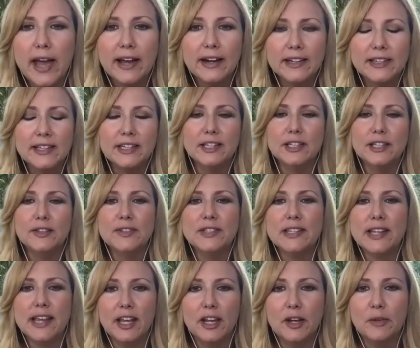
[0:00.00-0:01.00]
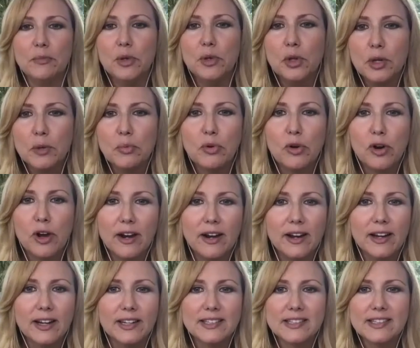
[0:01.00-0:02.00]
additives and beauty
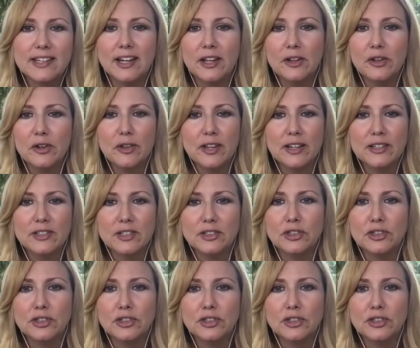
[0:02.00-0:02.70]
products and other things